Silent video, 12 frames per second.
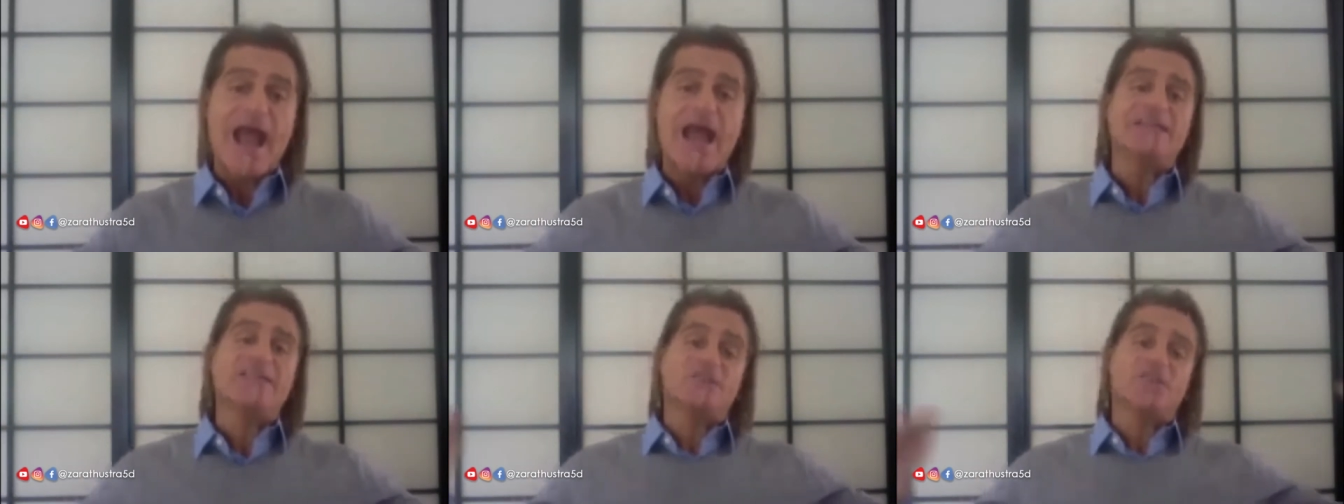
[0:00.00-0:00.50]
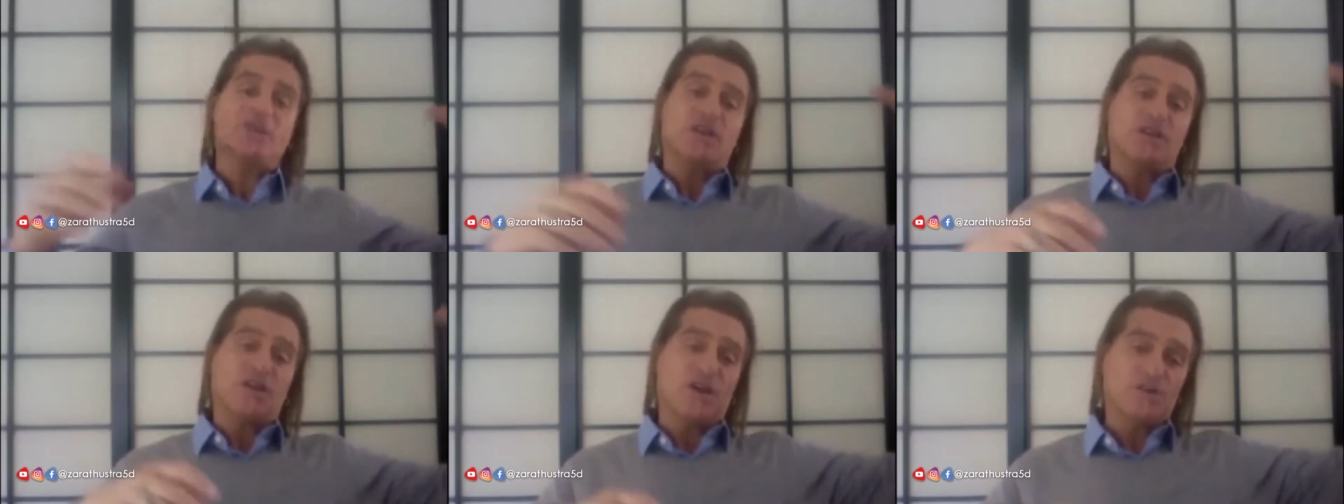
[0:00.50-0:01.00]
as
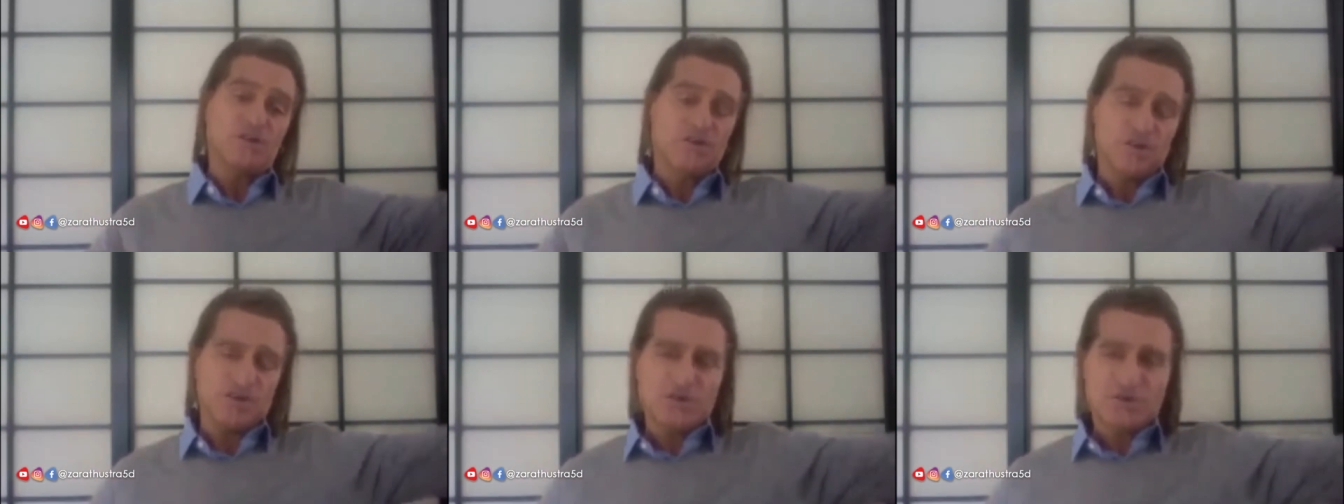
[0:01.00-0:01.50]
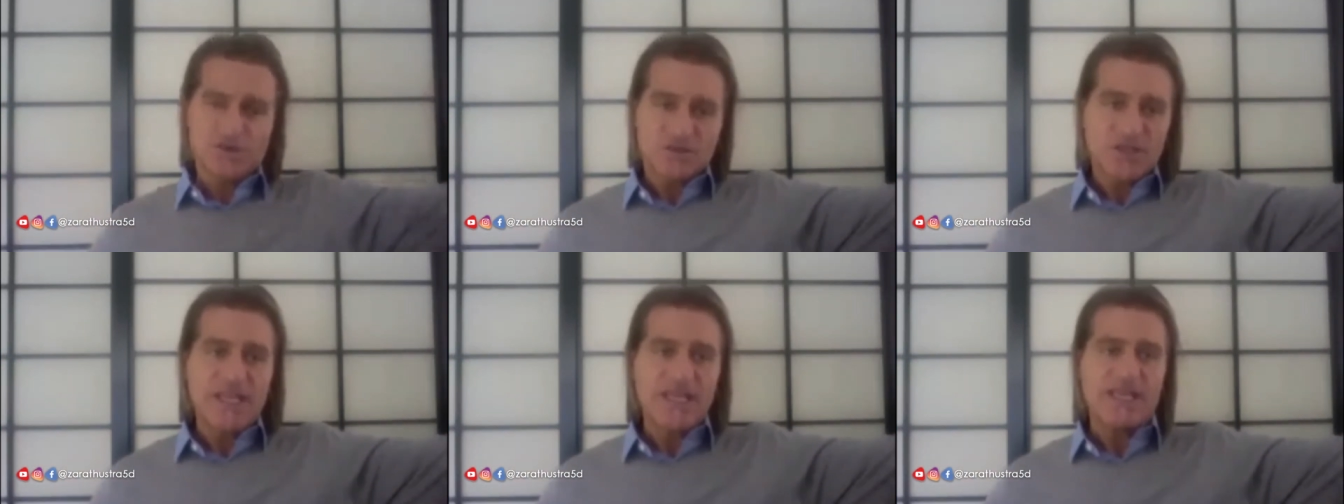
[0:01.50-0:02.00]
you can also
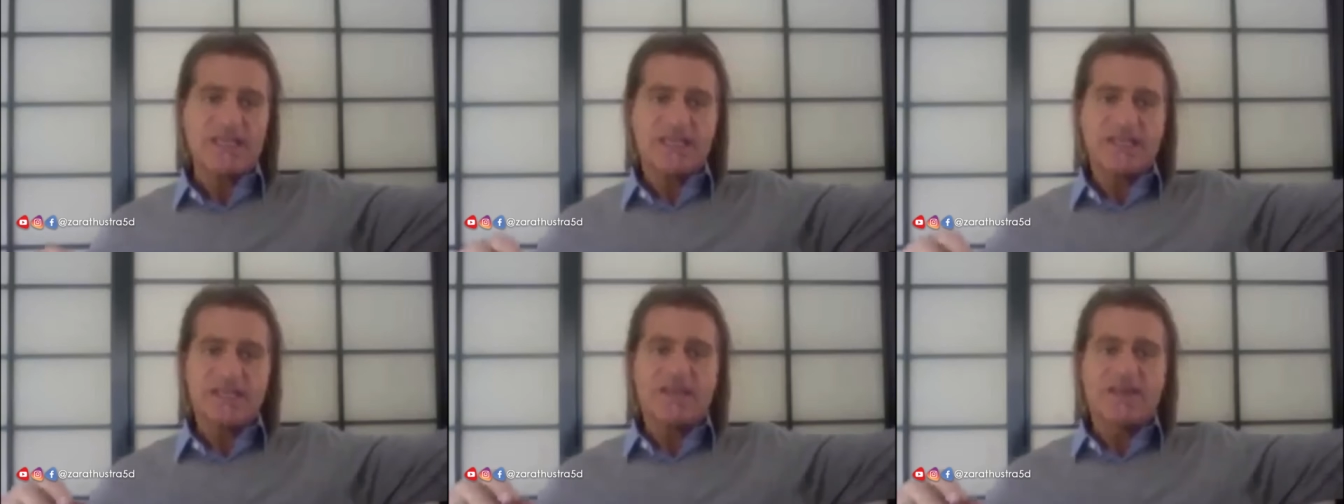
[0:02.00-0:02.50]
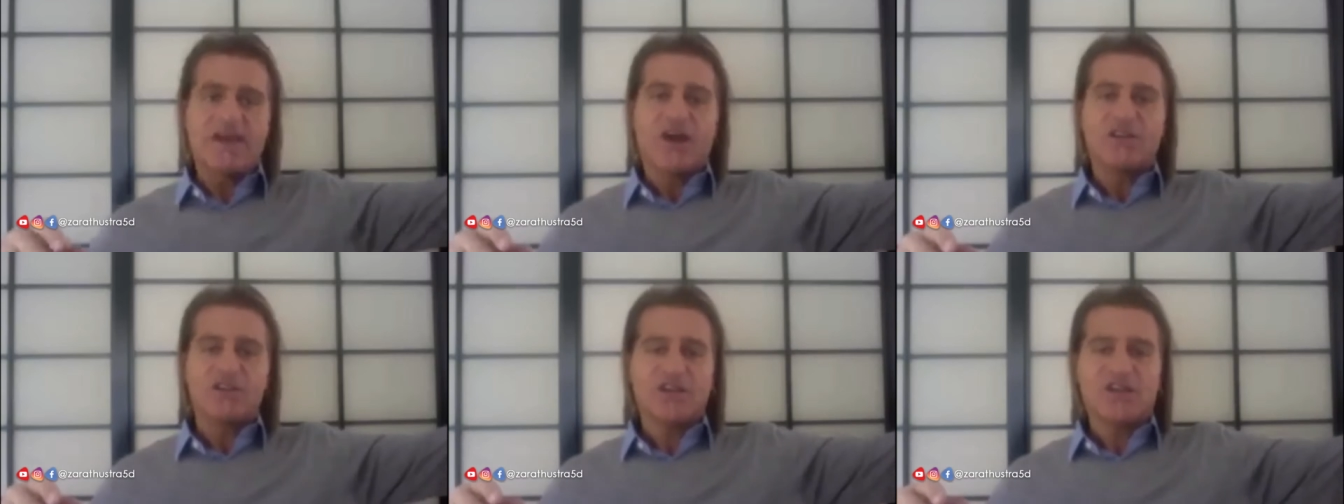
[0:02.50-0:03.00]
see
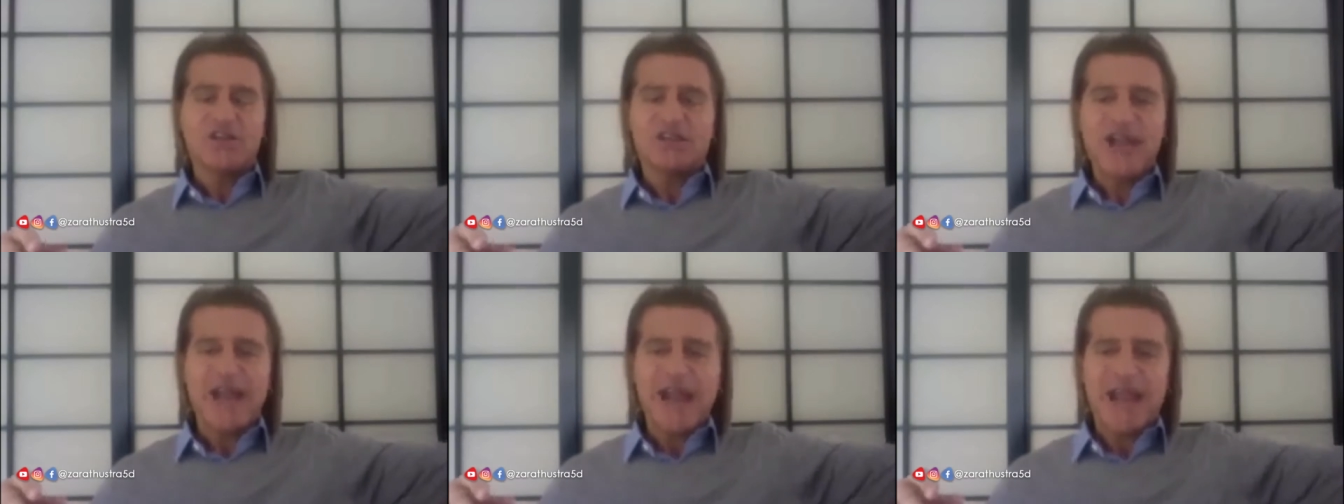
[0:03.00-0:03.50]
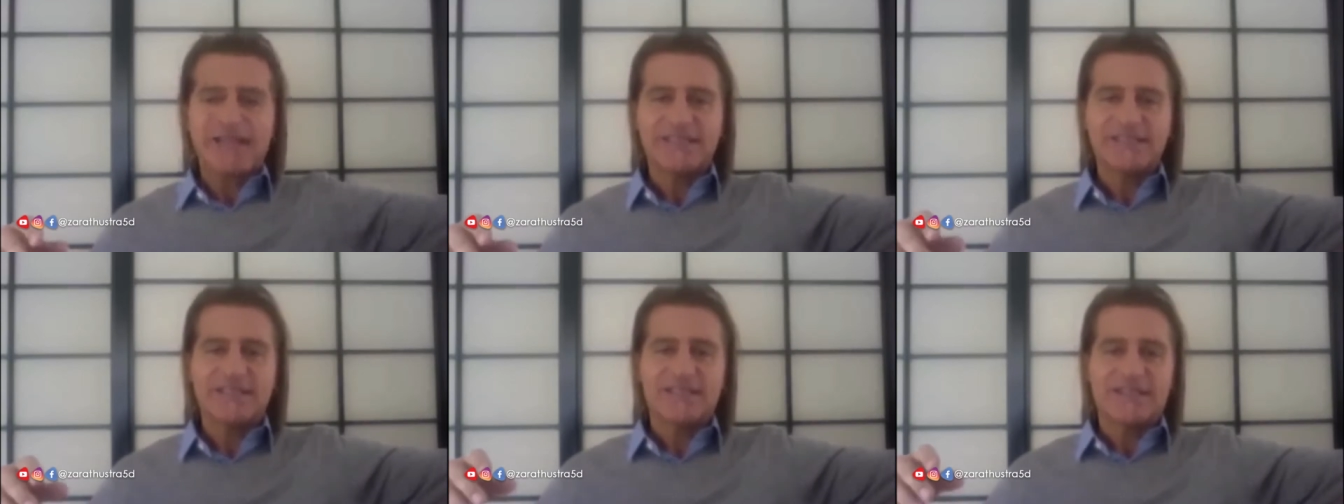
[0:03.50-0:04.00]
on the other
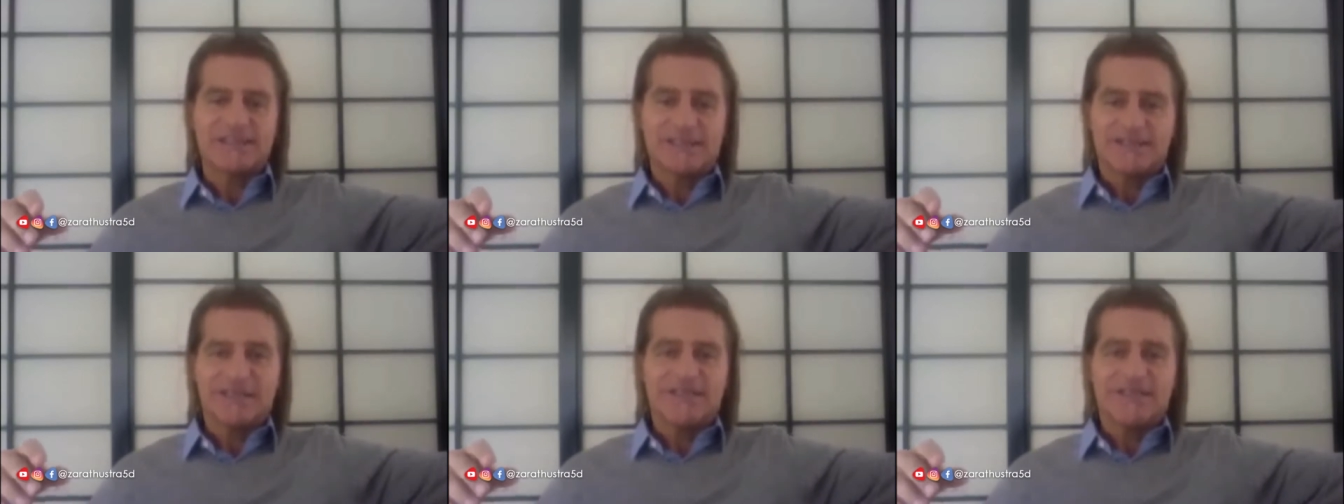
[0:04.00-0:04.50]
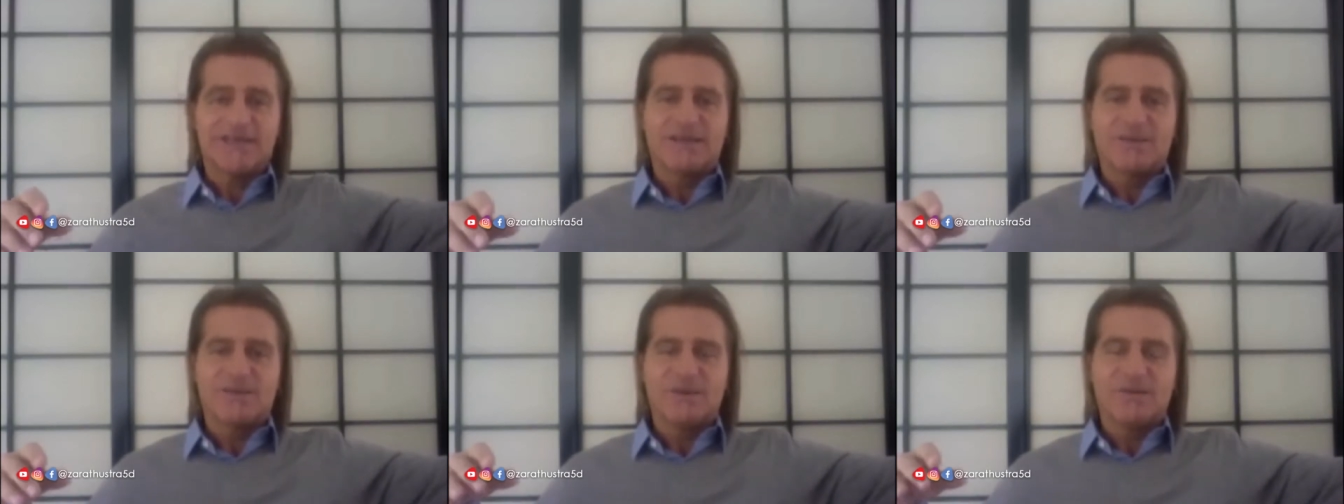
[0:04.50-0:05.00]
hand
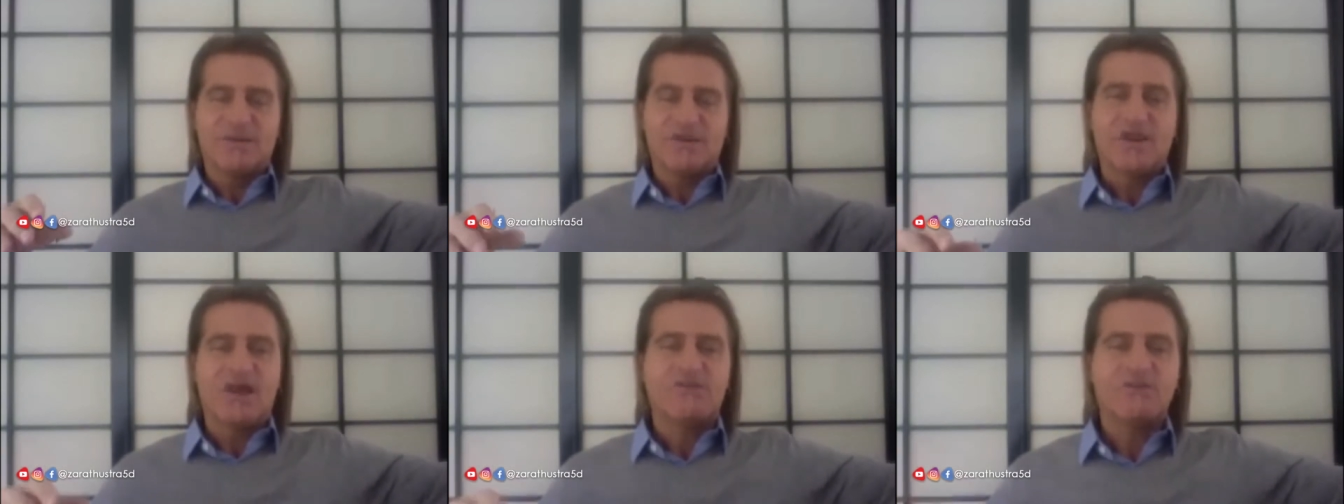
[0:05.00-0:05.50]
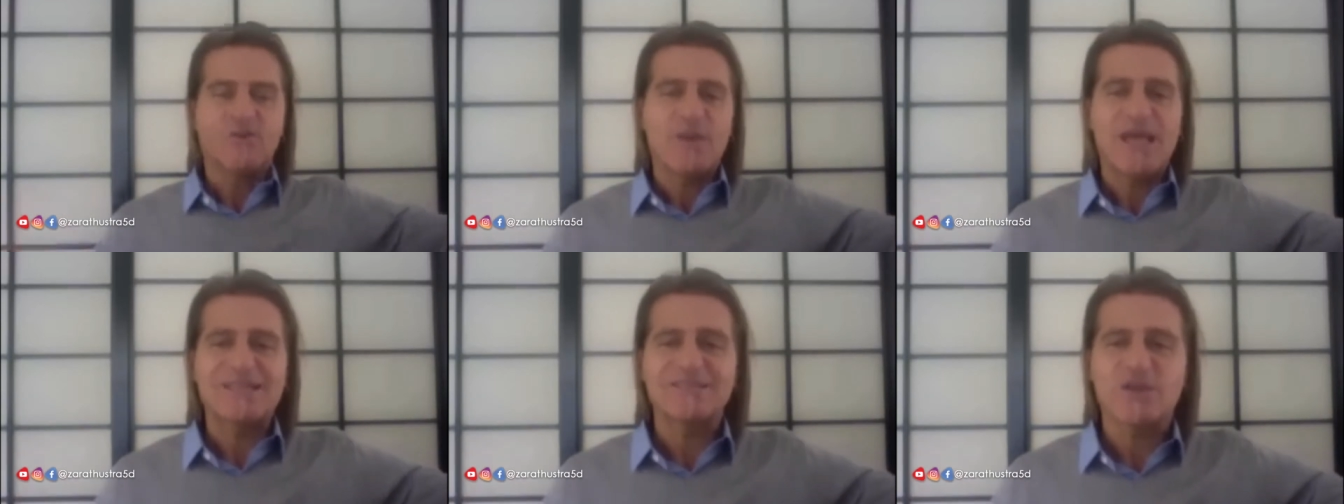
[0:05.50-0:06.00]
with the
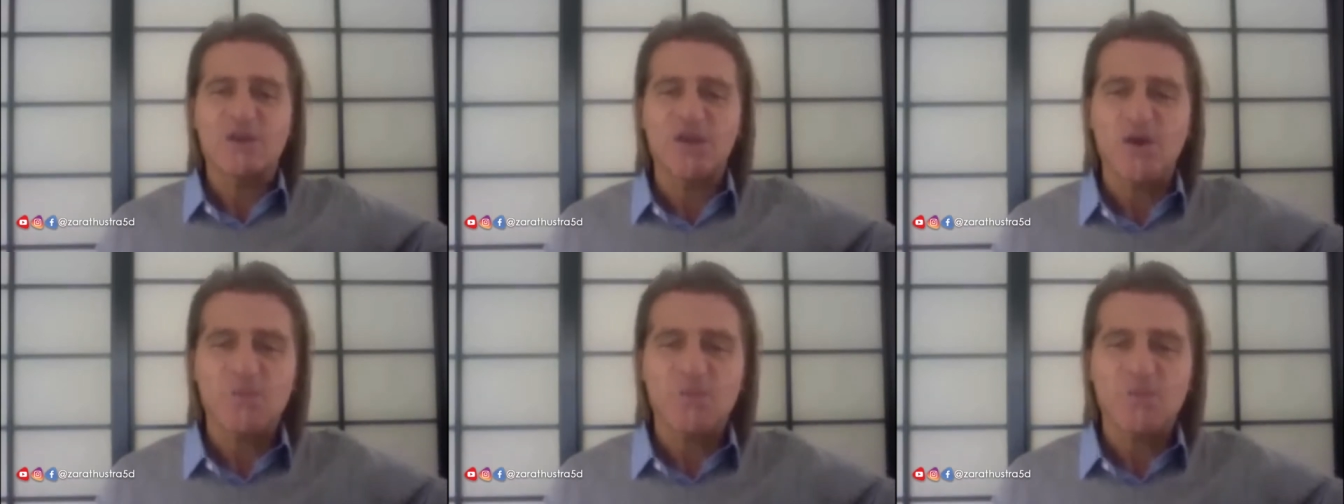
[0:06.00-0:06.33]
governments or